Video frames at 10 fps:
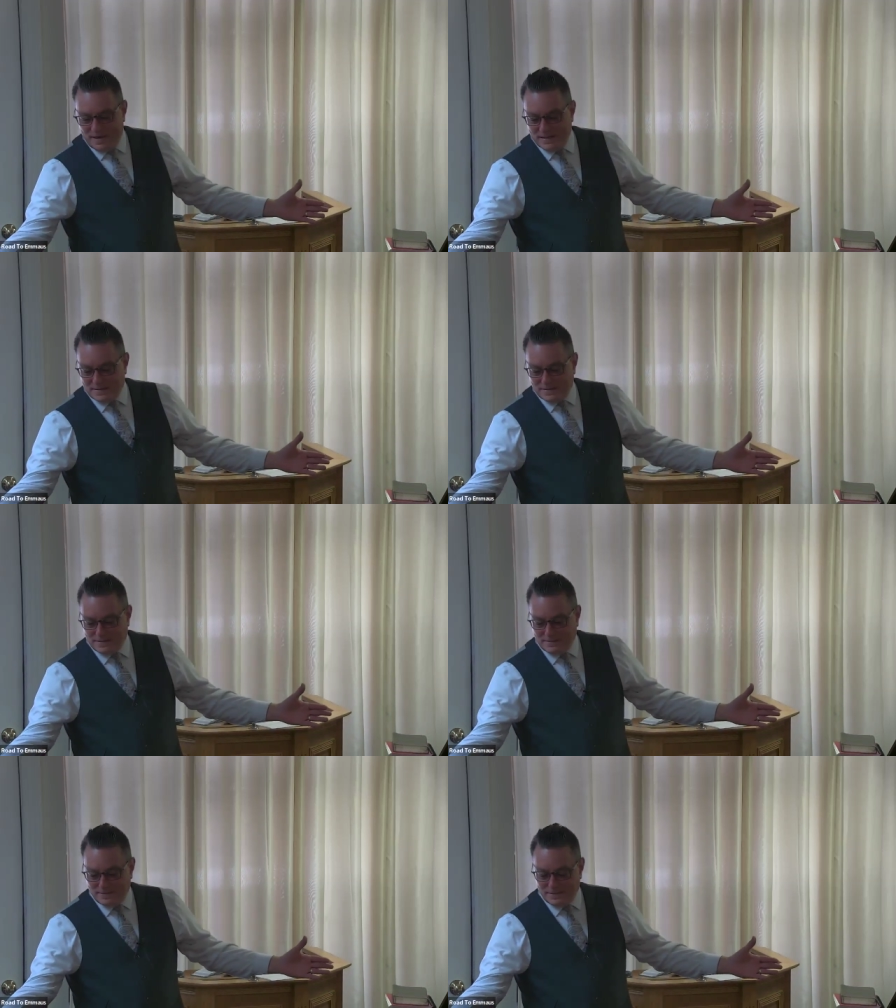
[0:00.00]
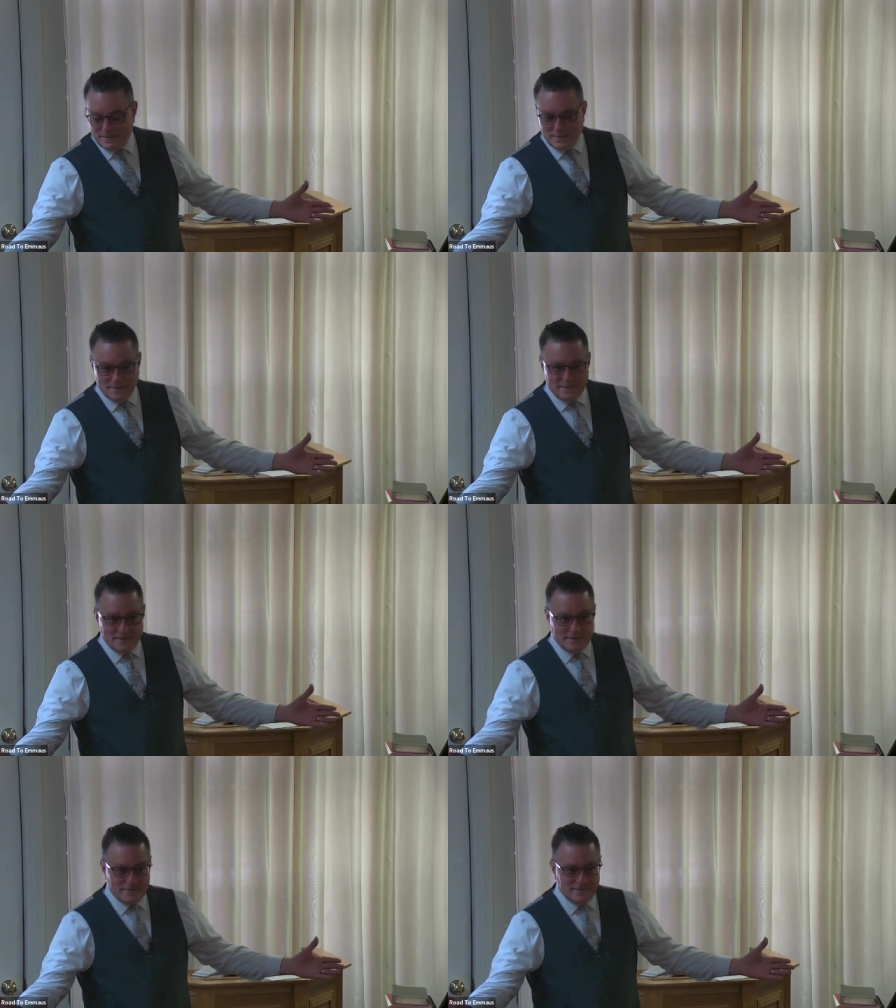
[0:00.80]
Venus,
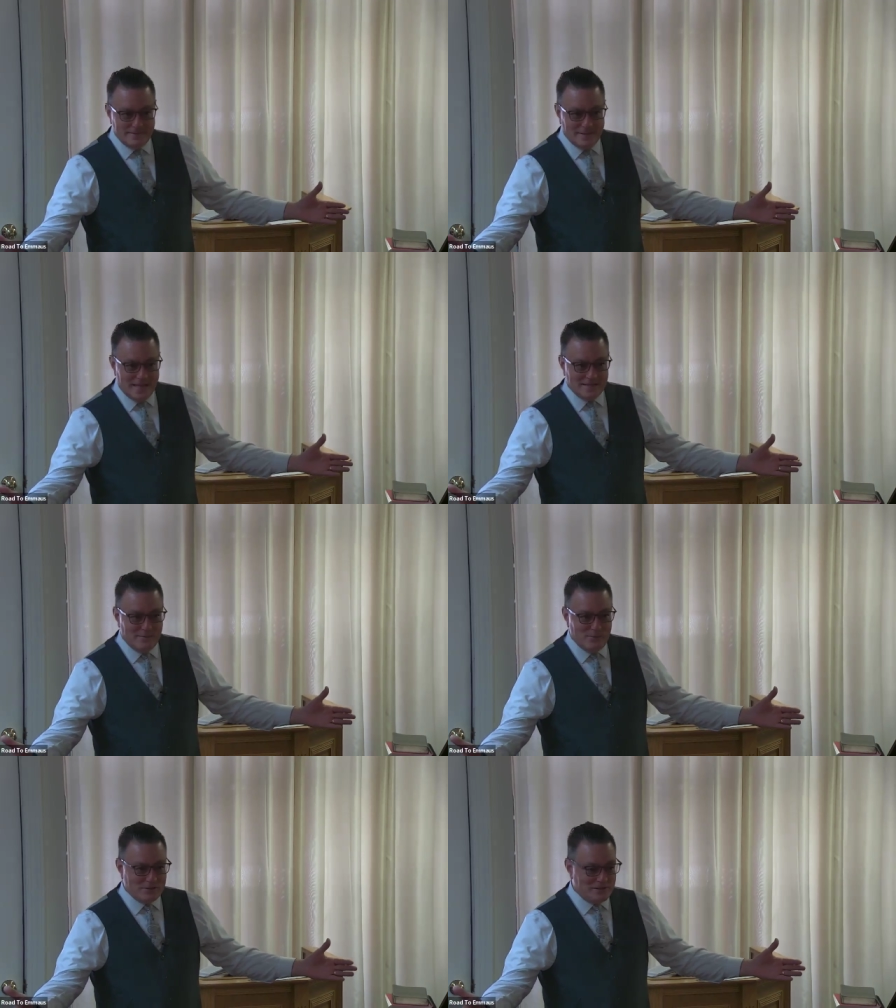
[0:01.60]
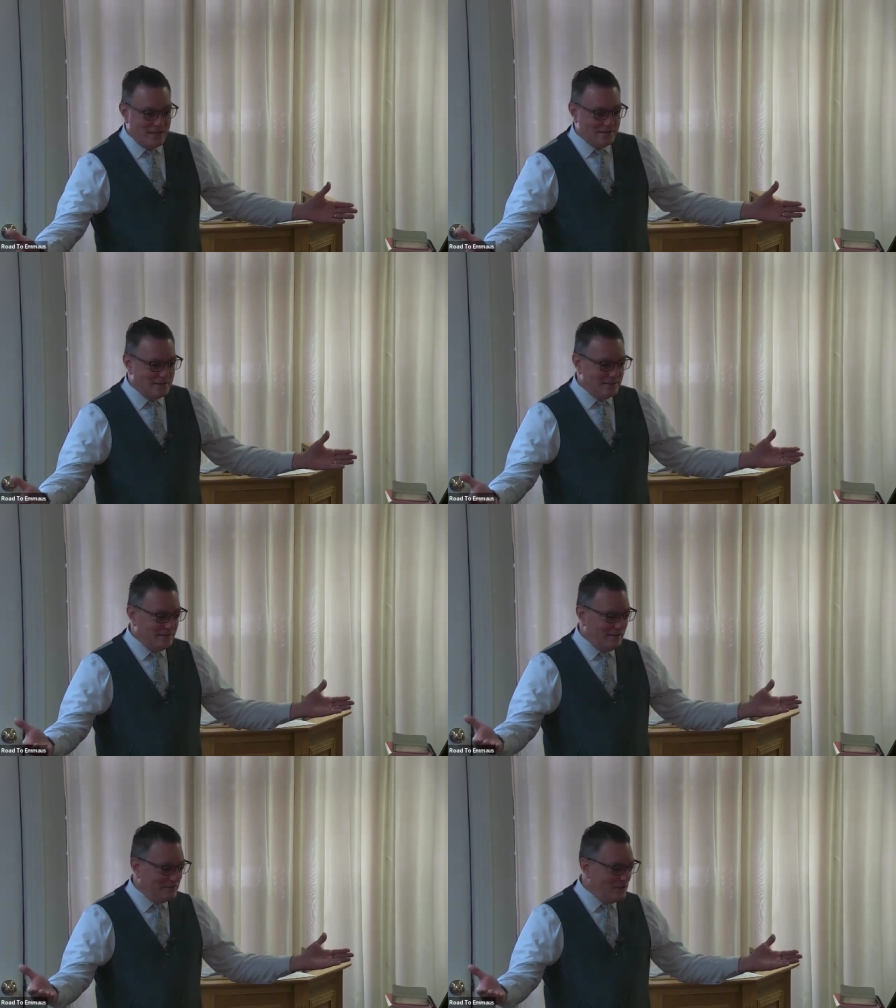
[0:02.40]
as the book says.
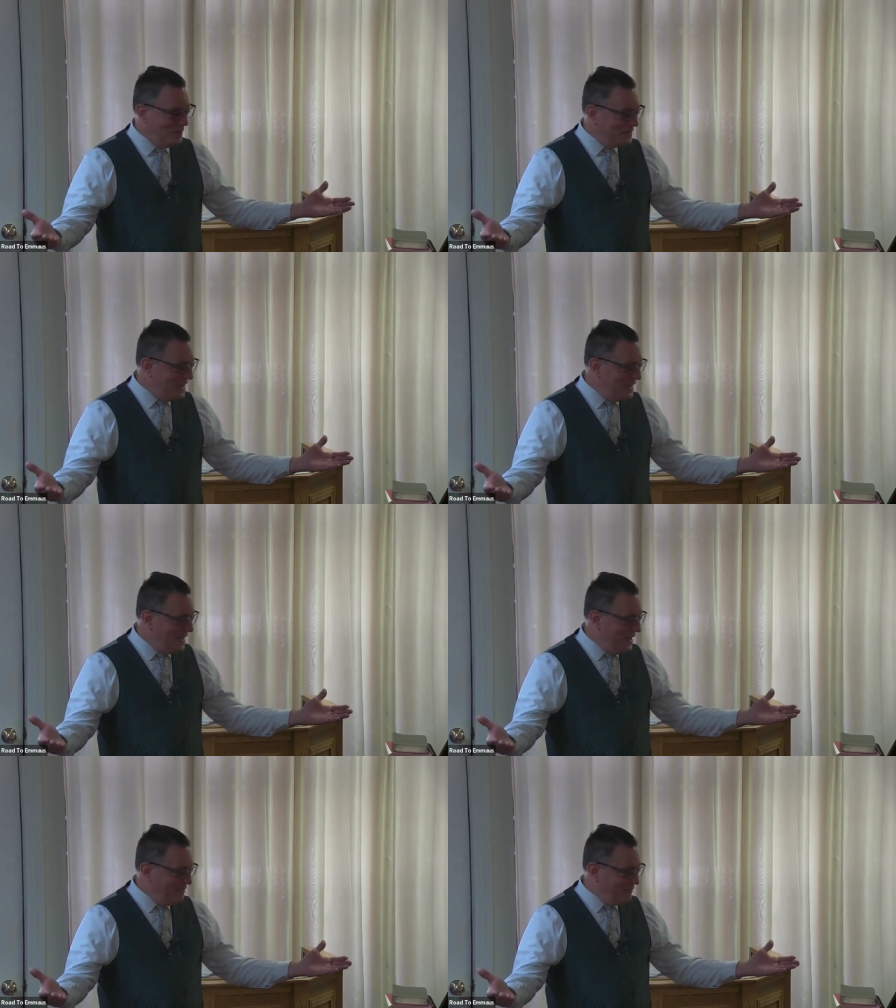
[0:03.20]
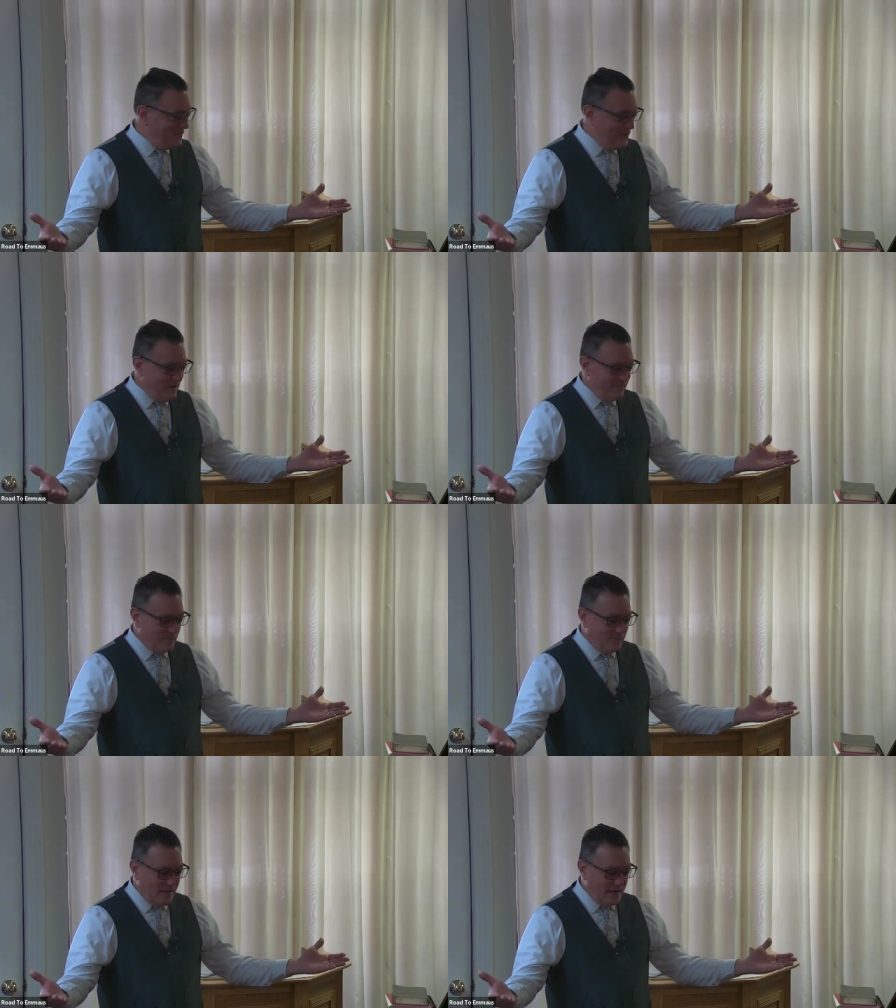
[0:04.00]
It's almost like you came from two
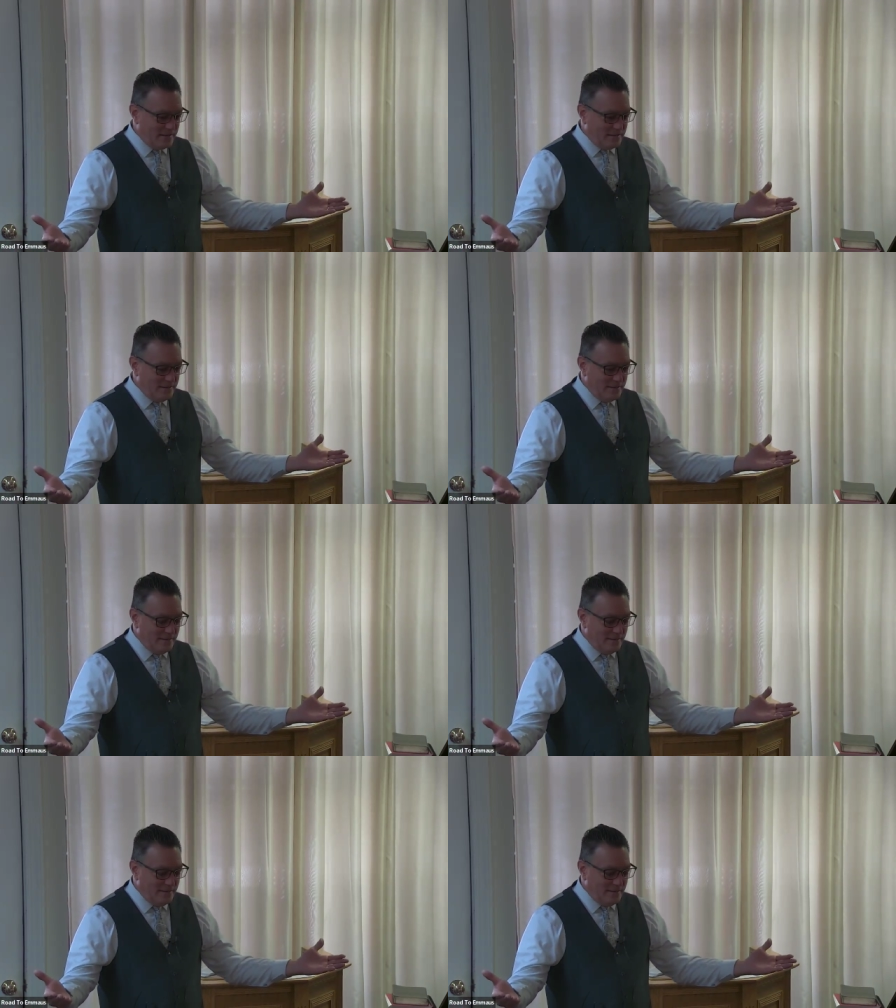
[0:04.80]
different planets.